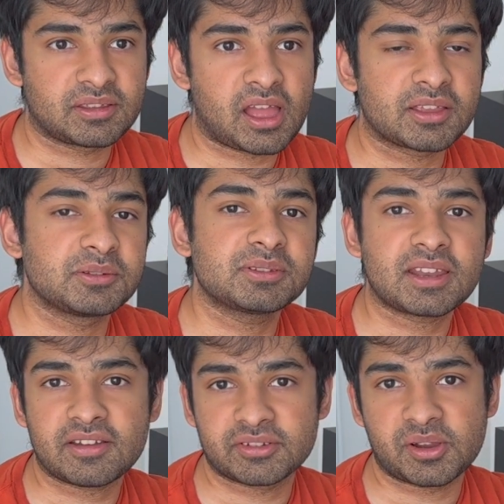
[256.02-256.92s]
I used to
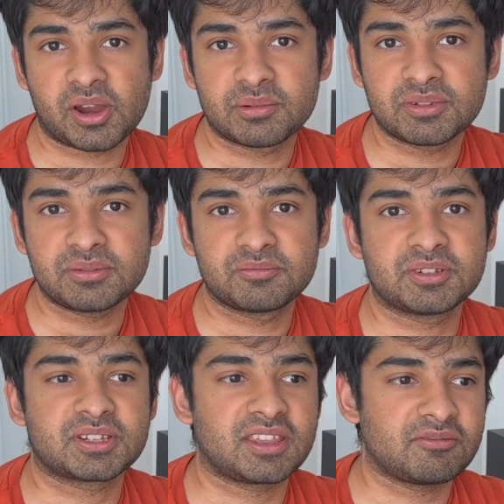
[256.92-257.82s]
have a Garmin
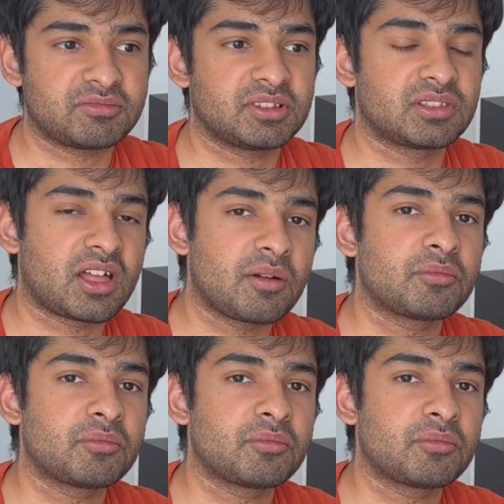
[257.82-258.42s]
which gave me a lot